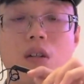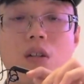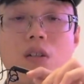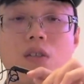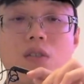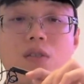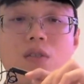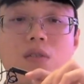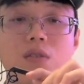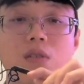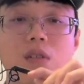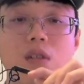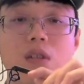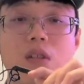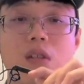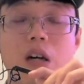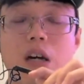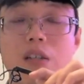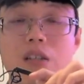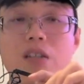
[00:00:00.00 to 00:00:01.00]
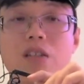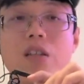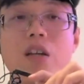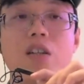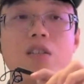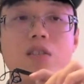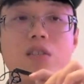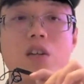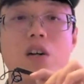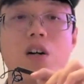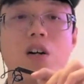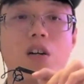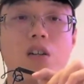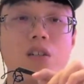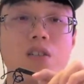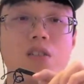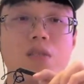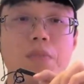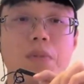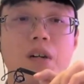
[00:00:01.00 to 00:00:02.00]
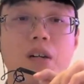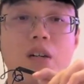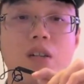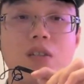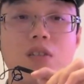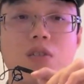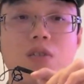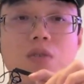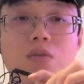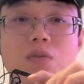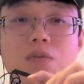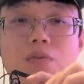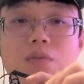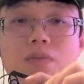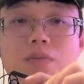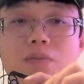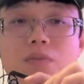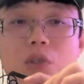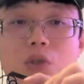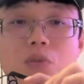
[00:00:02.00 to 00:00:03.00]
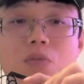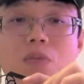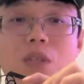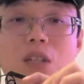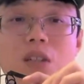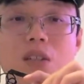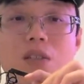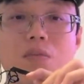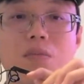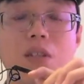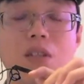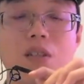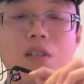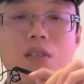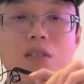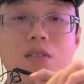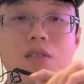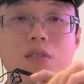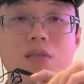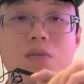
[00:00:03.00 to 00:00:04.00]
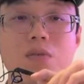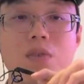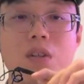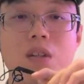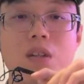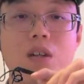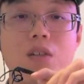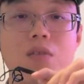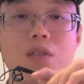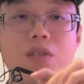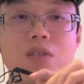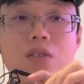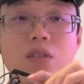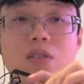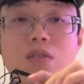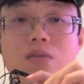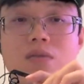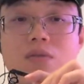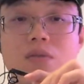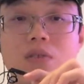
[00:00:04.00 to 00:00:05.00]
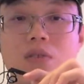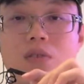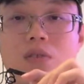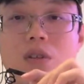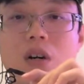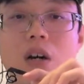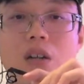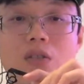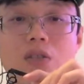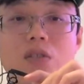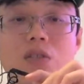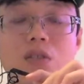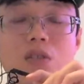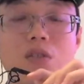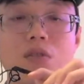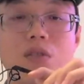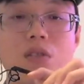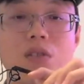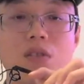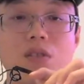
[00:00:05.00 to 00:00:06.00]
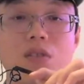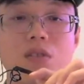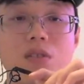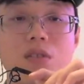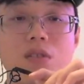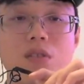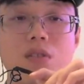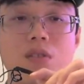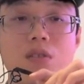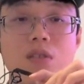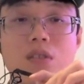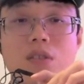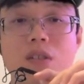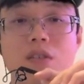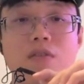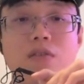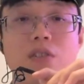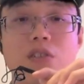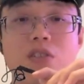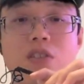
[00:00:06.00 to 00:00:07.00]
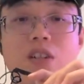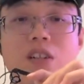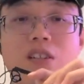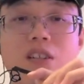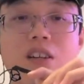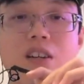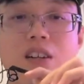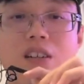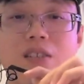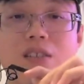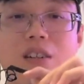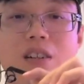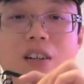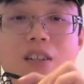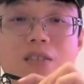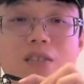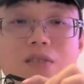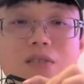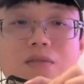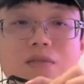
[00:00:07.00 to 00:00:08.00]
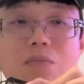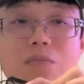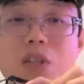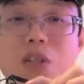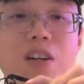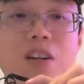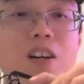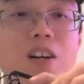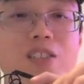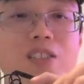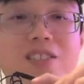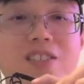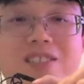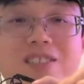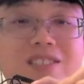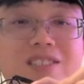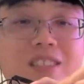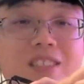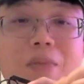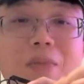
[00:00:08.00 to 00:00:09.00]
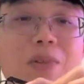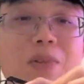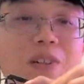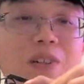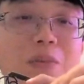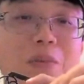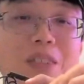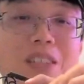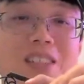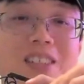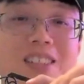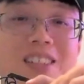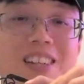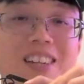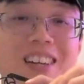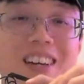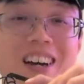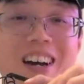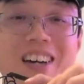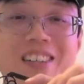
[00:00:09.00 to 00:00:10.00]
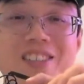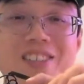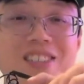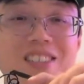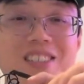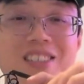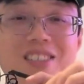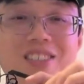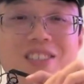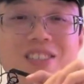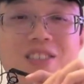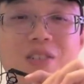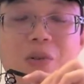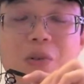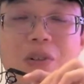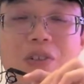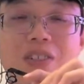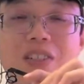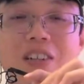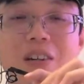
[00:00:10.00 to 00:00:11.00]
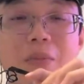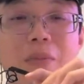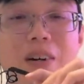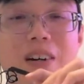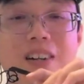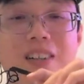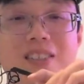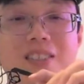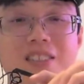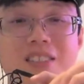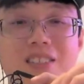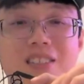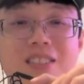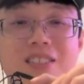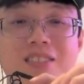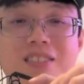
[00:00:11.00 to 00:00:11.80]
And I think that's the hardest part to me, because when I was a graduate student at Virginia Tech, Berkeley just support me. I don't need to worry about